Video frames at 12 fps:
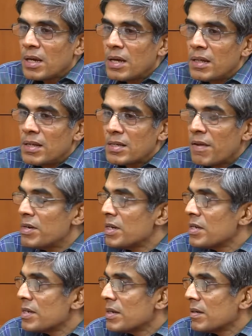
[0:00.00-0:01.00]
in the
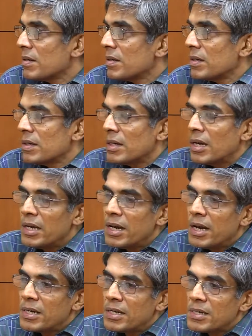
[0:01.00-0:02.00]
70s and
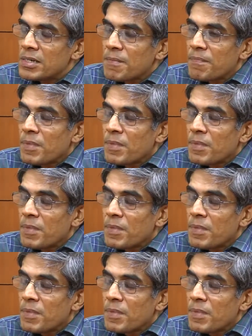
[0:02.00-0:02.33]
early 80s.